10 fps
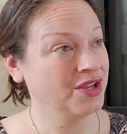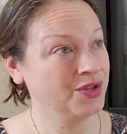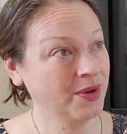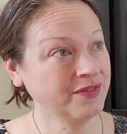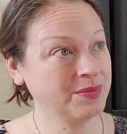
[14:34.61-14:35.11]

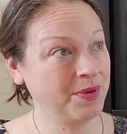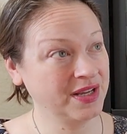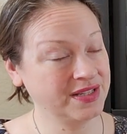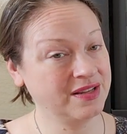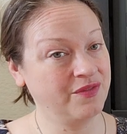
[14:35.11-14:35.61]
you have to
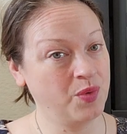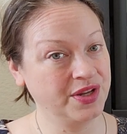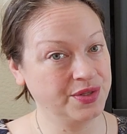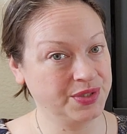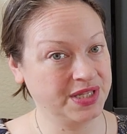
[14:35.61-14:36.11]
buy stuff
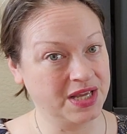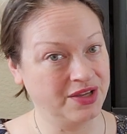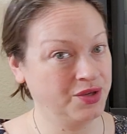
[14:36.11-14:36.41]
when you see it.